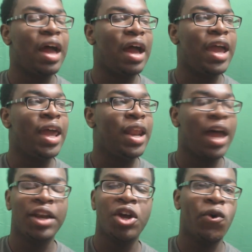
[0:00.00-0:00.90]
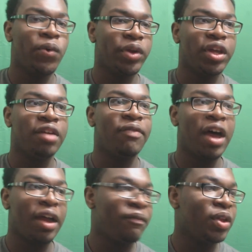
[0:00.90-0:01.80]
and I don't. If
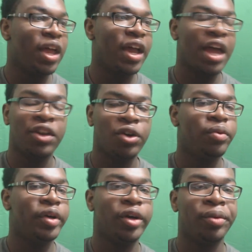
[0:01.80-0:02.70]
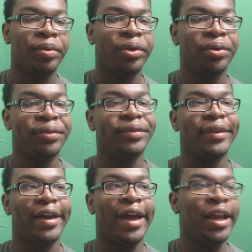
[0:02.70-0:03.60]
I feel like I don't want to upload,
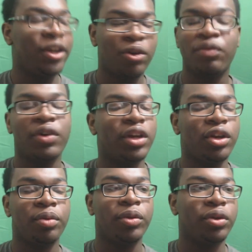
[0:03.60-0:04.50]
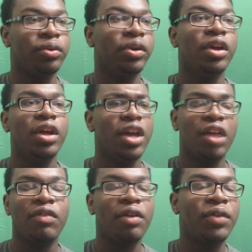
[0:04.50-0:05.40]
I don't fucking upload.
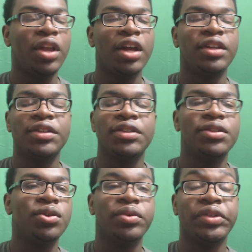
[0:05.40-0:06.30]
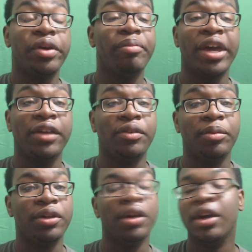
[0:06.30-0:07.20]
If I feel like this is doing something bad to
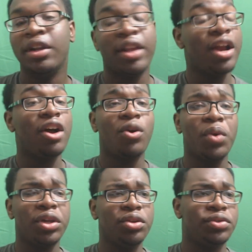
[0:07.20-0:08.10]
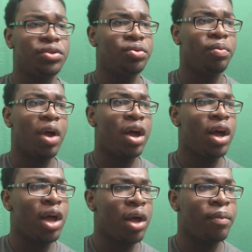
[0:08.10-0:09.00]
me, then I'll quit YouTube.
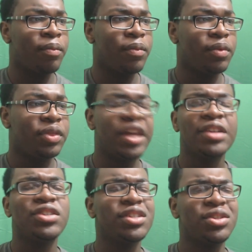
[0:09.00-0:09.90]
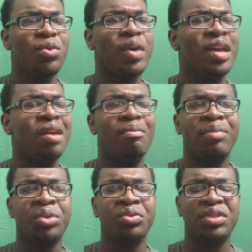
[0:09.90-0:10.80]
Um, that's just the way I'm
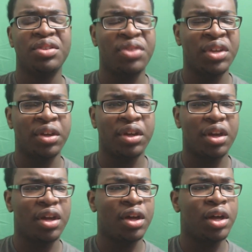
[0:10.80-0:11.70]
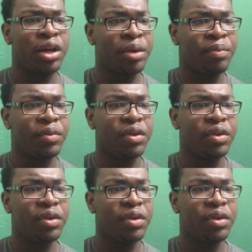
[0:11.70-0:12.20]
built to think. Um,